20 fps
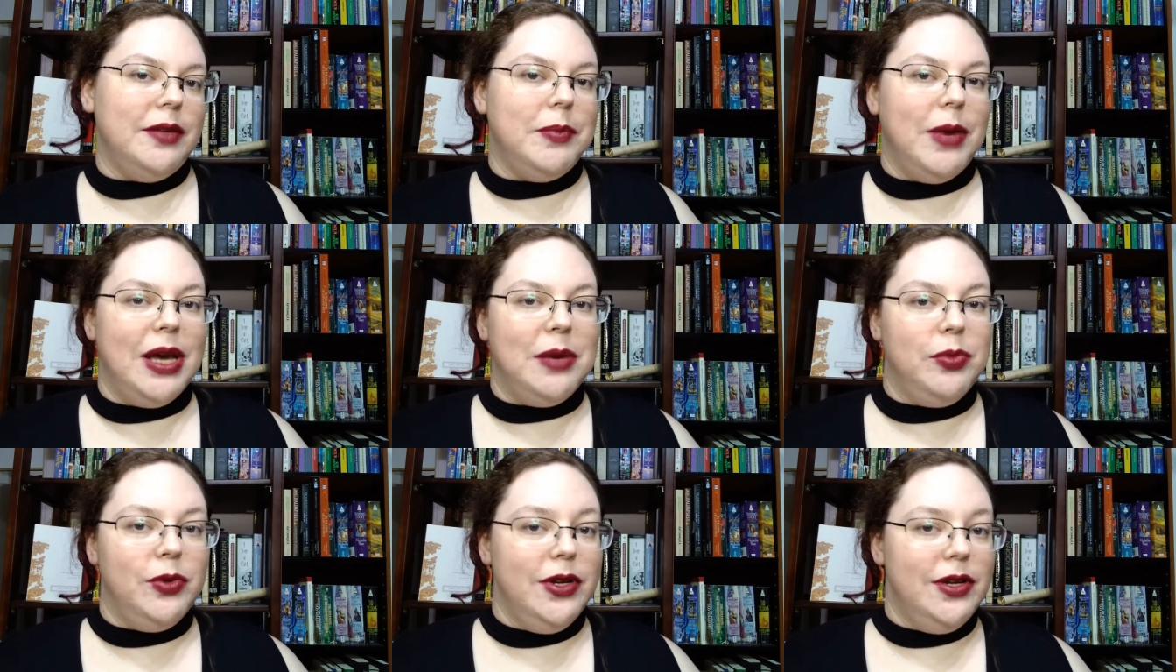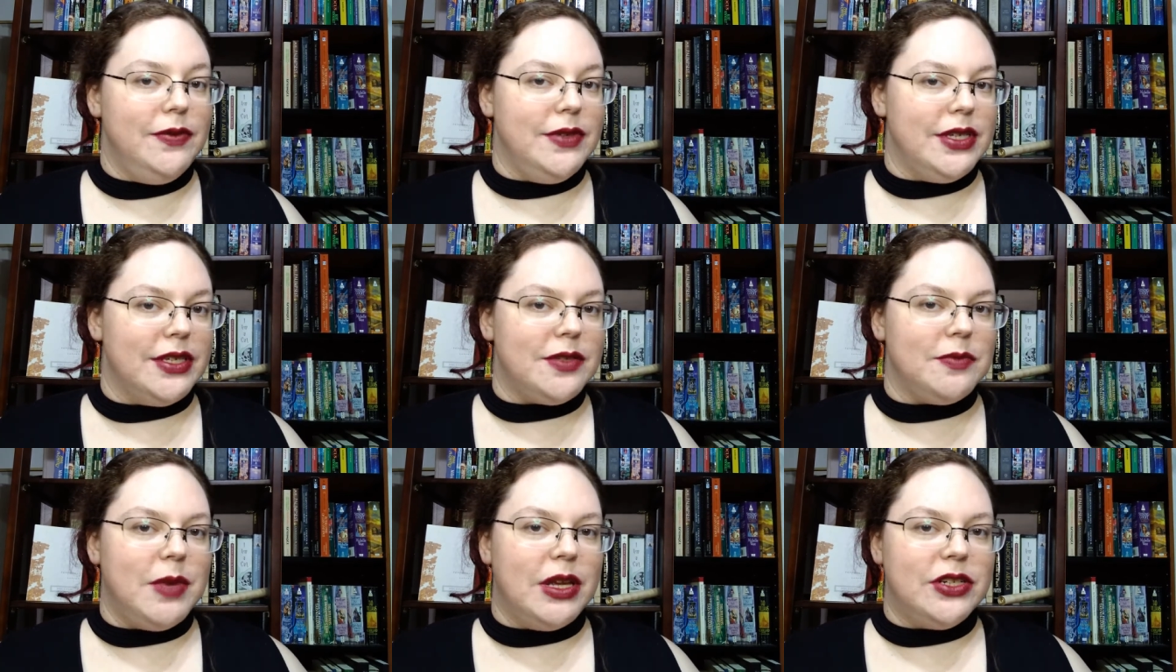my
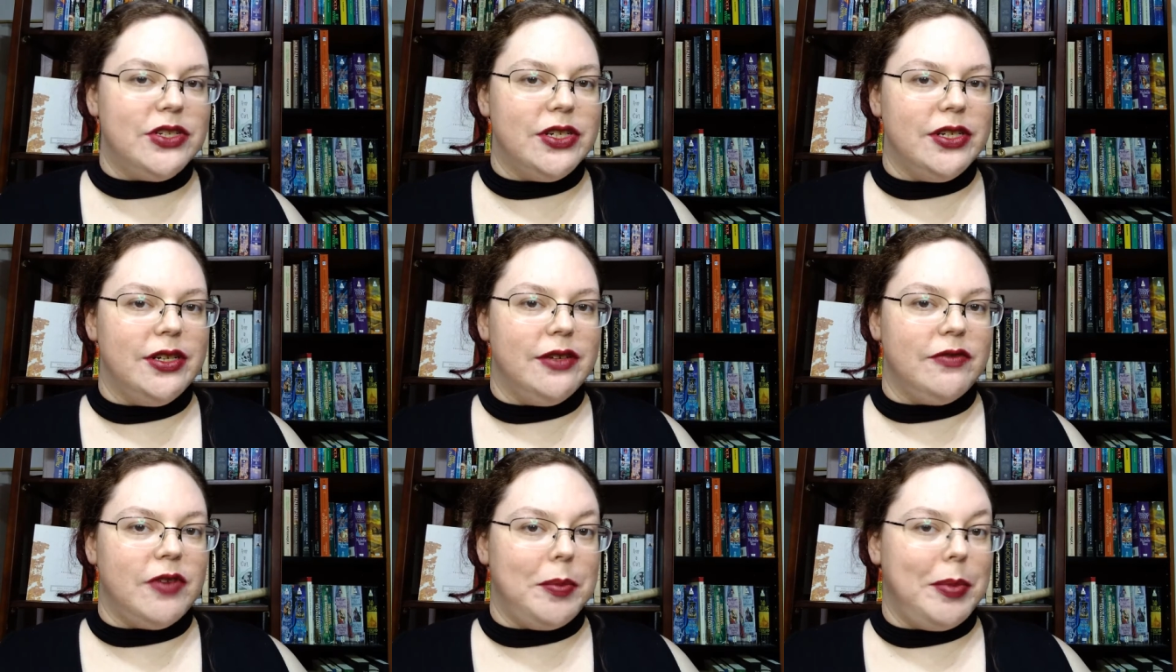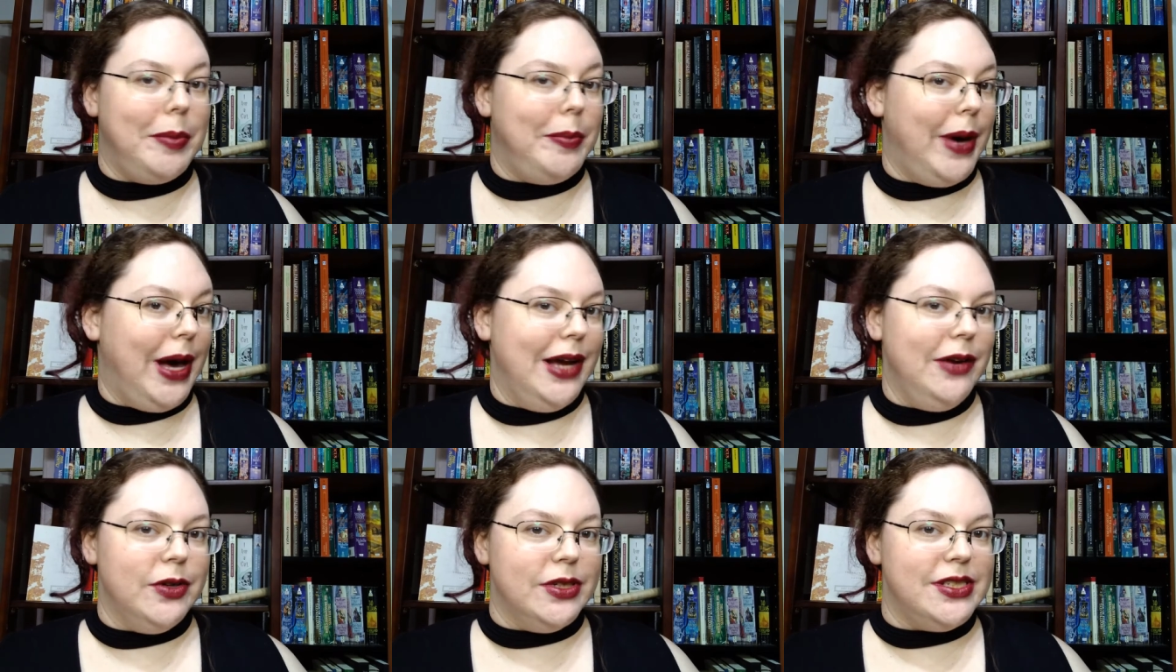previous mention of a
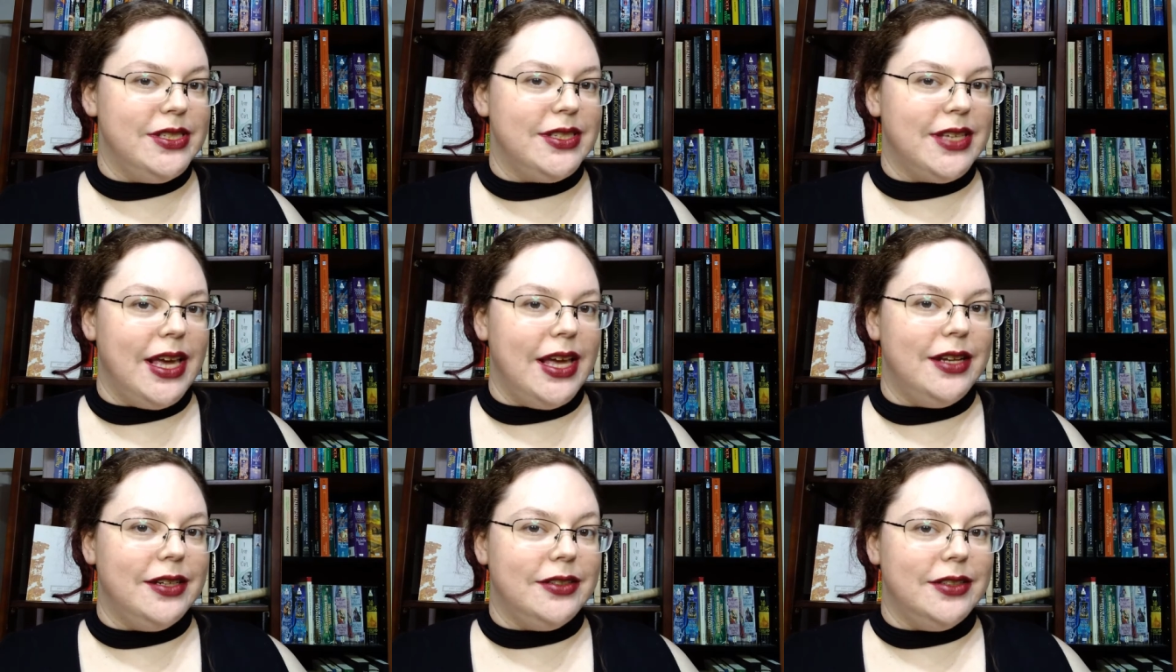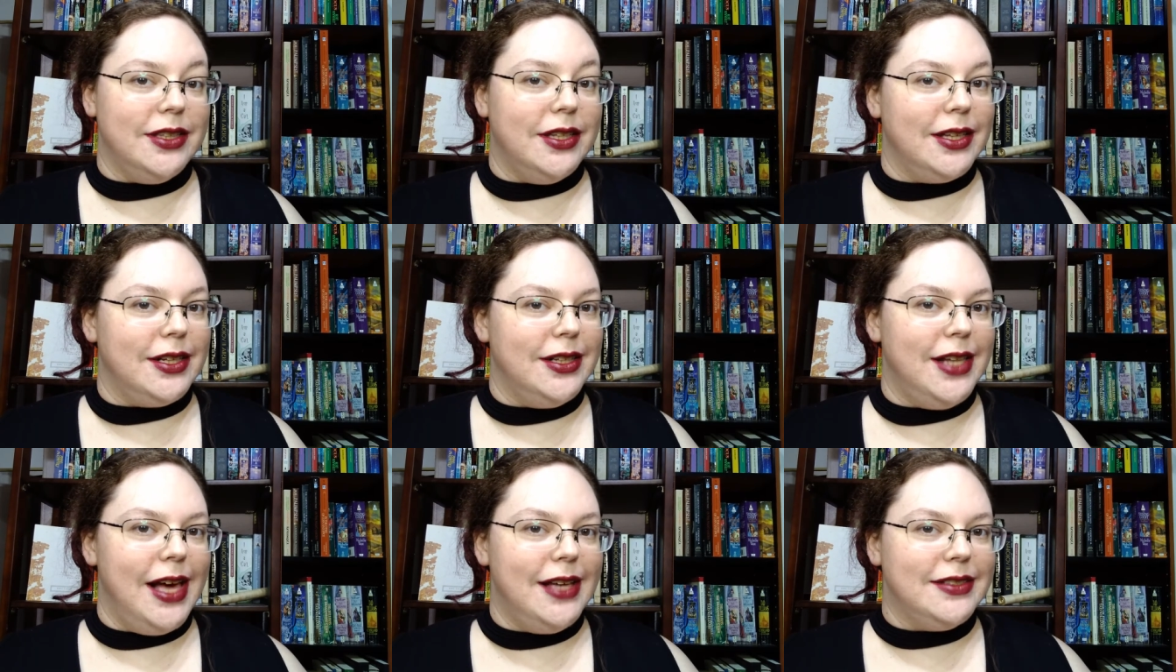papyrus scandal in the
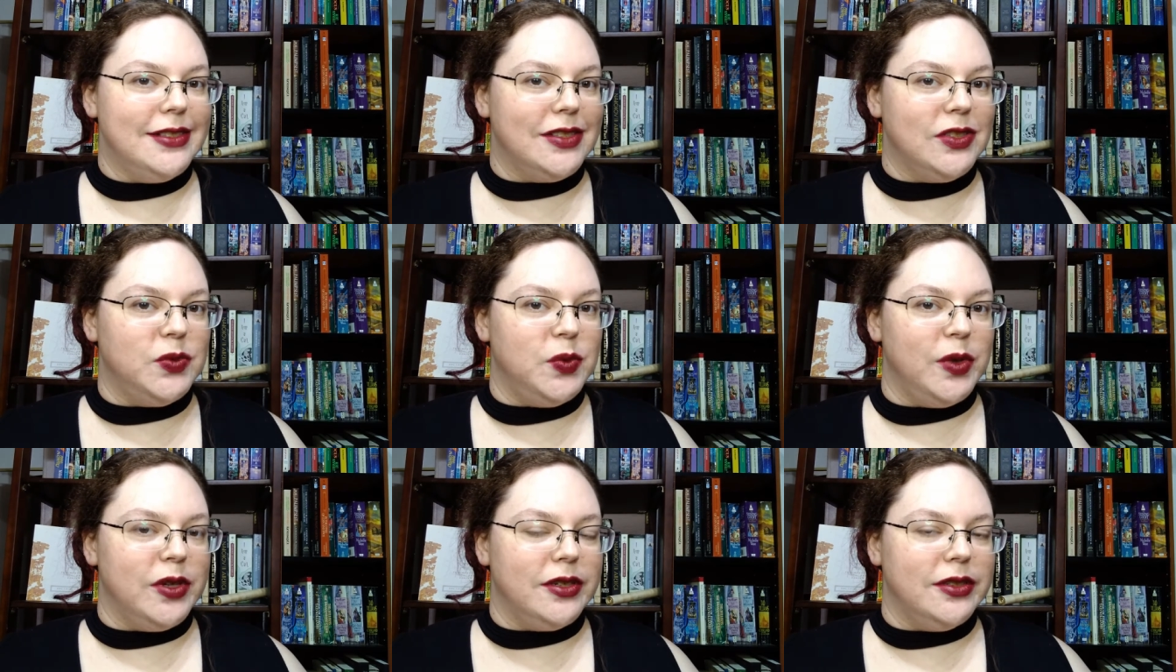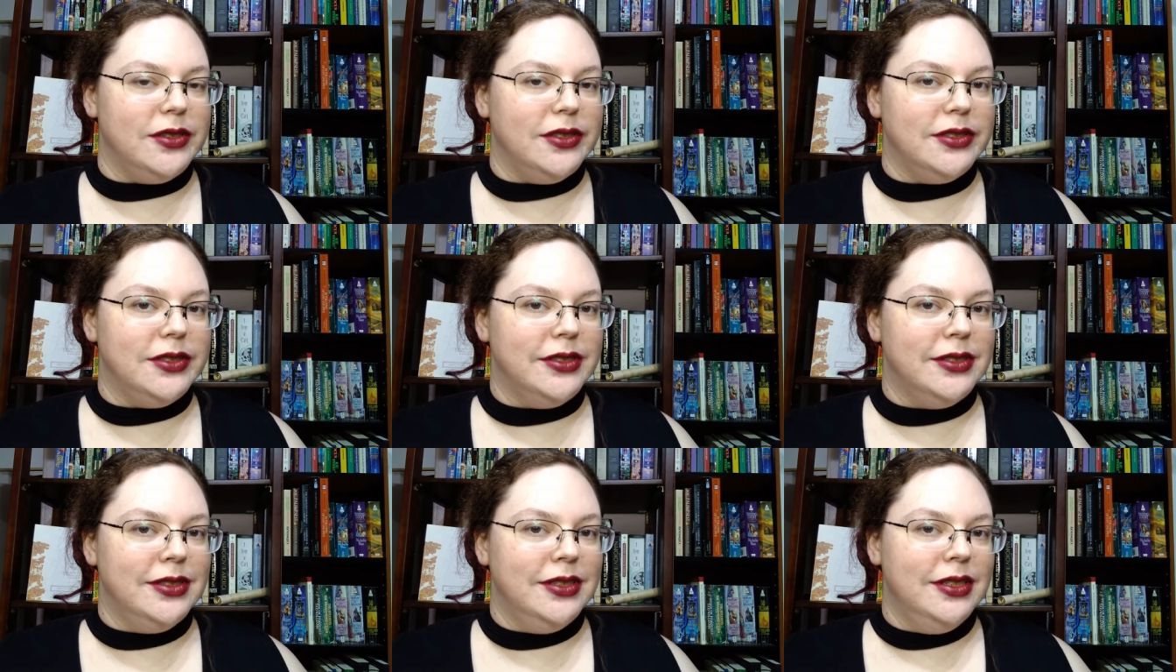classics world,